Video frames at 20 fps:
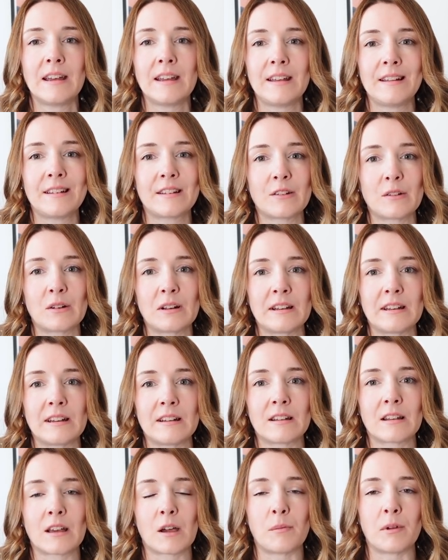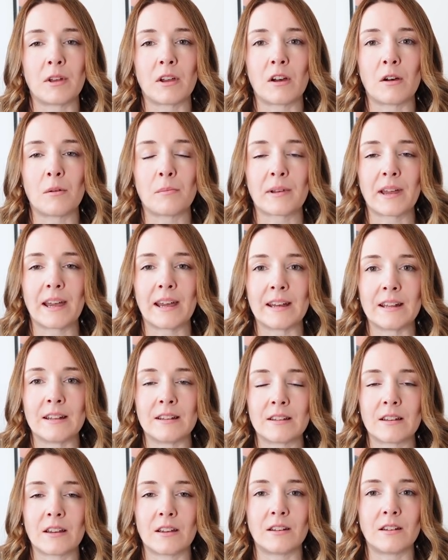Easter holidays are coming up
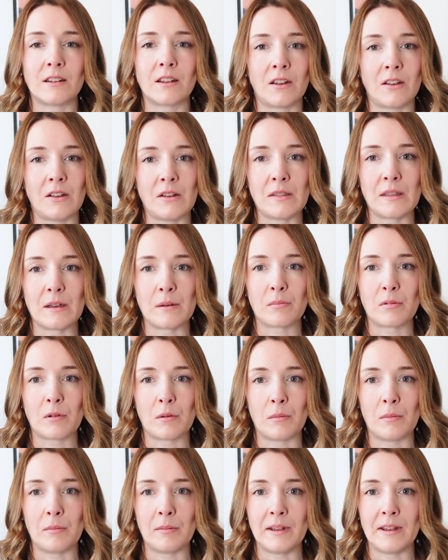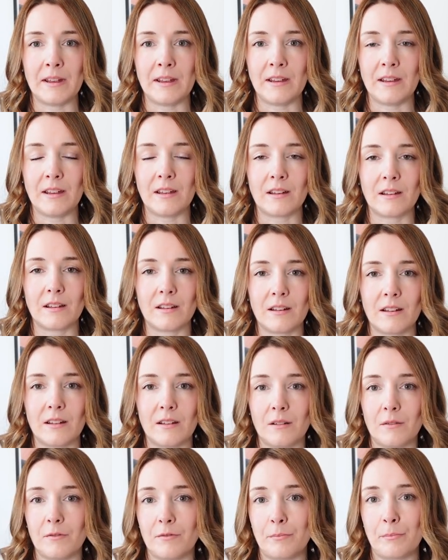and I know that probably
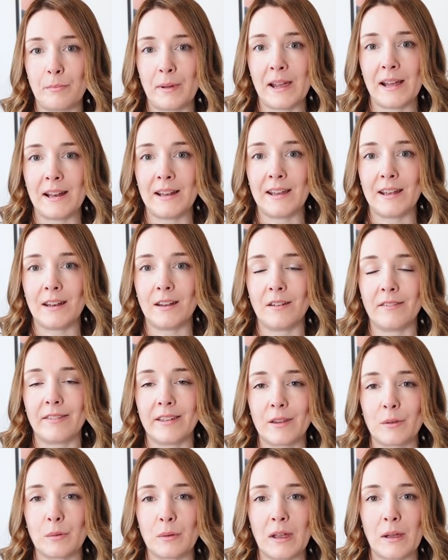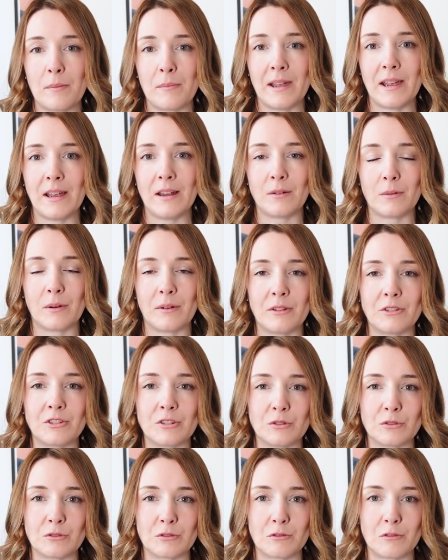barely any of this will get made while the
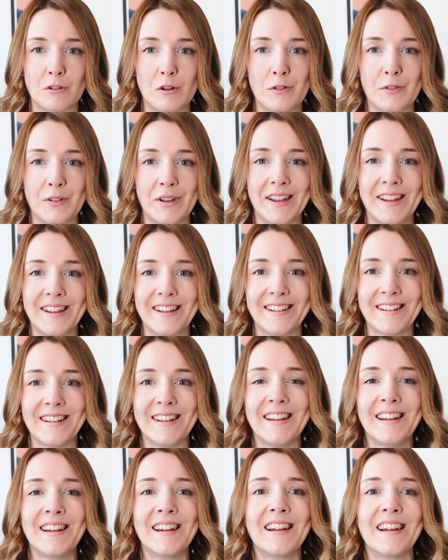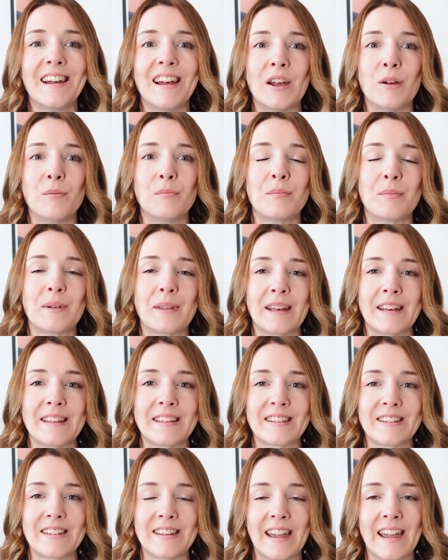children are off, but that's
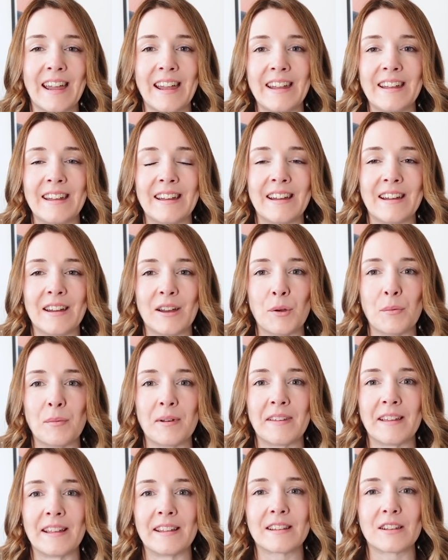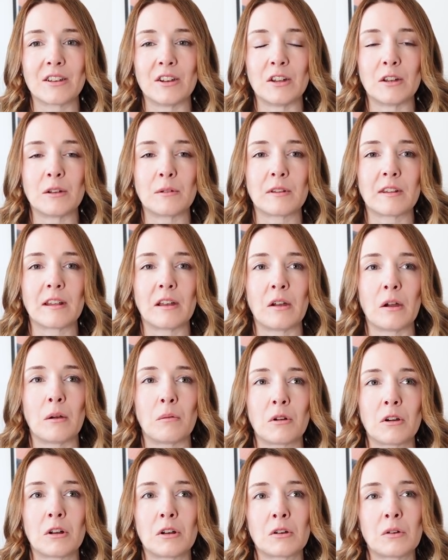okay and that's good. So
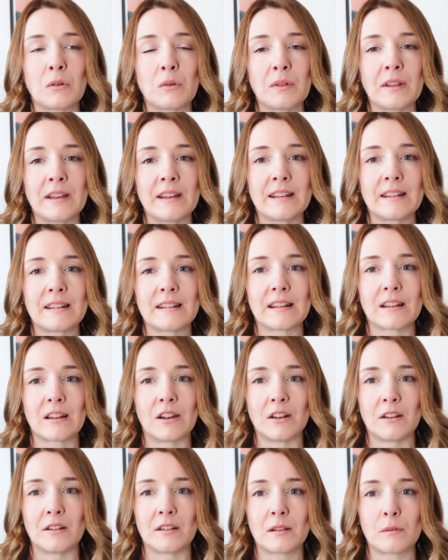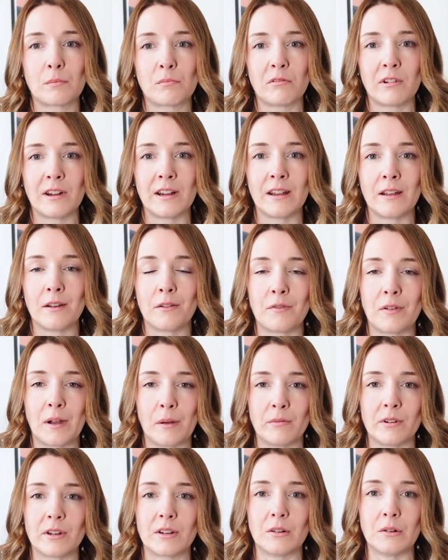I'm going to call this a kind of spring
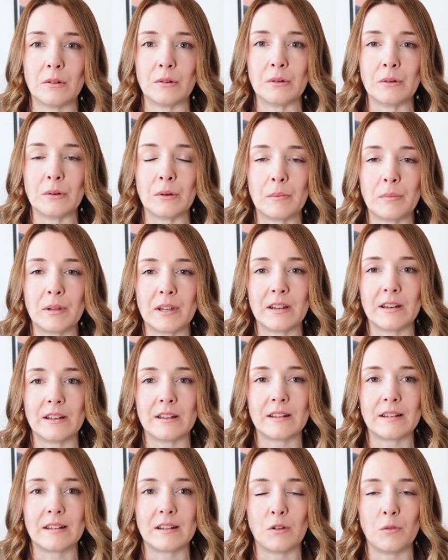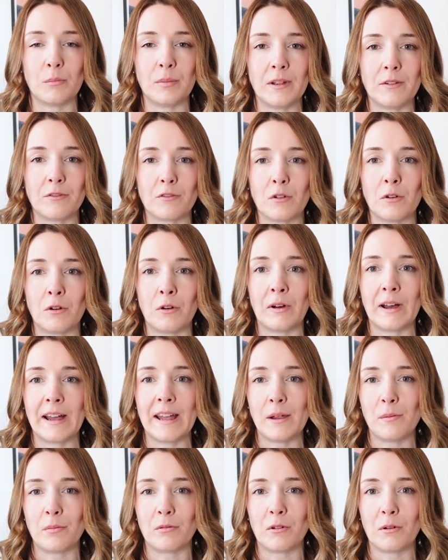fabric haul because it will be for
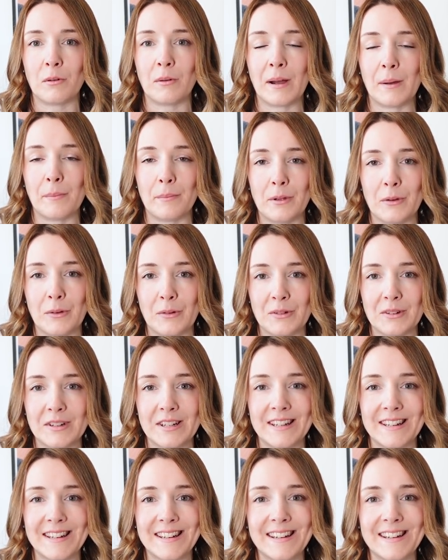April and beyond.